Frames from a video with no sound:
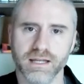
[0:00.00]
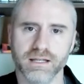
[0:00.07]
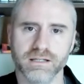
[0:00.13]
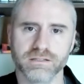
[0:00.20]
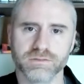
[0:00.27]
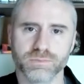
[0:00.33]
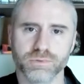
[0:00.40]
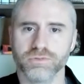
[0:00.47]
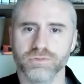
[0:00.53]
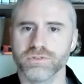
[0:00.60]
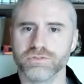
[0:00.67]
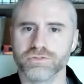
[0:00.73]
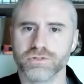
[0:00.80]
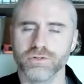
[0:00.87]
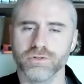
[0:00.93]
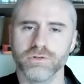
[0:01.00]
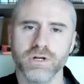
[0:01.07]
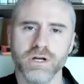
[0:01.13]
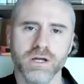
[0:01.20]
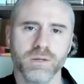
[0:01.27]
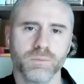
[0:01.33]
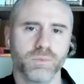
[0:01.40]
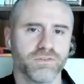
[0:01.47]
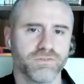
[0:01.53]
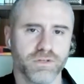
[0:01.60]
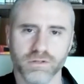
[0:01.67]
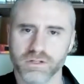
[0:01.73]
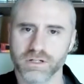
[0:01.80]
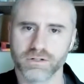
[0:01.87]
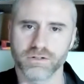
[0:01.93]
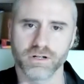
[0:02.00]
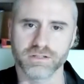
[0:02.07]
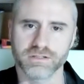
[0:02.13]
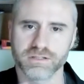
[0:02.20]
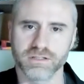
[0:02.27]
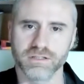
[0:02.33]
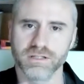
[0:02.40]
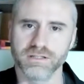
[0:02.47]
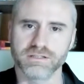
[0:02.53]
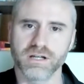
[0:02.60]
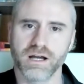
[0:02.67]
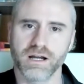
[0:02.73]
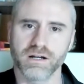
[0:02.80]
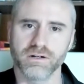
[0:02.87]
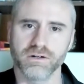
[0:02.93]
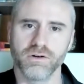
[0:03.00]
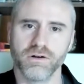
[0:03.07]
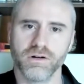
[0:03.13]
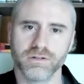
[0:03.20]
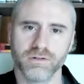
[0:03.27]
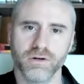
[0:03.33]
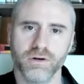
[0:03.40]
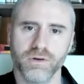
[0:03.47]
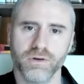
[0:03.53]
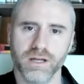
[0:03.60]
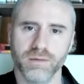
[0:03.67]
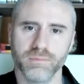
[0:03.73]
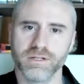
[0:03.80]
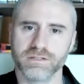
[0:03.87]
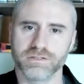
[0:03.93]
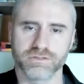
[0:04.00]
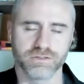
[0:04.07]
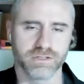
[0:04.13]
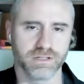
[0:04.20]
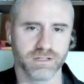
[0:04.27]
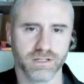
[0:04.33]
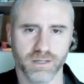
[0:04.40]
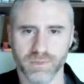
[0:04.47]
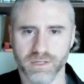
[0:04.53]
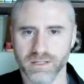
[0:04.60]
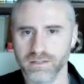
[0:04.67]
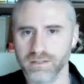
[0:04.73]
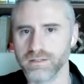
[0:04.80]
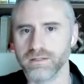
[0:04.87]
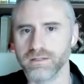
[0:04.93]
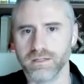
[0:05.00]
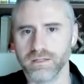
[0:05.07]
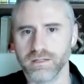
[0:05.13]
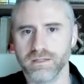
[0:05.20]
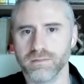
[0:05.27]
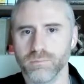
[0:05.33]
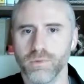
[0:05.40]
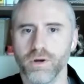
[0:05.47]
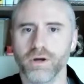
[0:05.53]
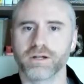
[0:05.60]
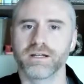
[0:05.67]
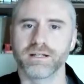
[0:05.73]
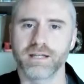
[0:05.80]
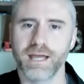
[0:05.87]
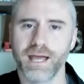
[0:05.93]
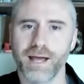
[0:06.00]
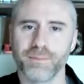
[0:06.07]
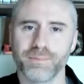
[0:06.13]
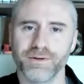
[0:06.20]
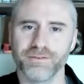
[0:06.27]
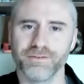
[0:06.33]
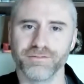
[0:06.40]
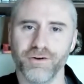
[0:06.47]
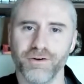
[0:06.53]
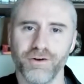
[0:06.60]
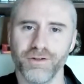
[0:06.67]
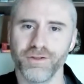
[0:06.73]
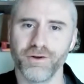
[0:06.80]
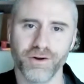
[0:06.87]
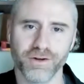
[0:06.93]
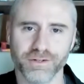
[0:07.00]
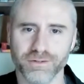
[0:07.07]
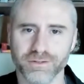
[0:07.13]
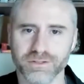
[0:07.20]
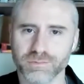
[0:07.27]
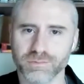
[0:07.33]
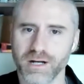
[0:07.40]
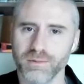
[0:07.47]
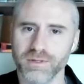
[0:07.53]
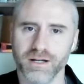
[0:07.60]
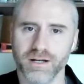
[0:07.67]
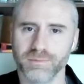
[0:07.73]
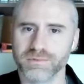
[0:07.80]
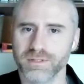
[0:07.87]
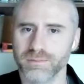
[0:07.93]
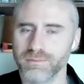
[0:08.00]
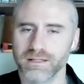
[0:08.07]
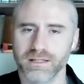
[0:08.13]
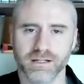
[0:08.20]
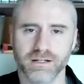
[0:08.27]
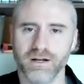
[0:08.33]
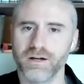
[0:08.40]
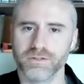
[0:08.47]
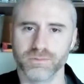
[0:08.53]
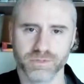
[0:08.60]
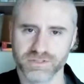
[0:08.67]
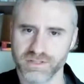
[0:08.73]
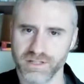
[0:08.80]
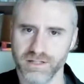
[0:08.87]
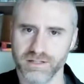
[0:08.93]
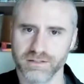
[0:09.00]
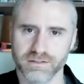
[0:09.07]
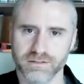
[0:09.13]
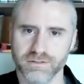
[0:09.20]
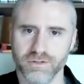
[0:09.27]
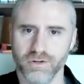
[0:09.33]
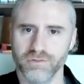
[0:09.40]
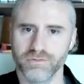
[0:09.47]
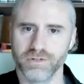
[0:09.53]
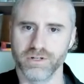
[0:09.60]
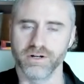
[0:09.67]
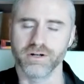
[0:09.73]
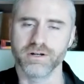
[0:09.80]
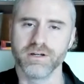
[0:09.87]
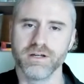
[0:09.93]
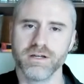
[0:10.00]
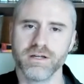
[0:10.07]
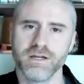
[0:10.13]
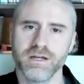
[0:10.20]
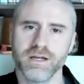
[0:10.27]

and that has proven true. But if you look across the entire auto OEM industry, I mean, the market cap of all auto is probably up something like 100% year over year.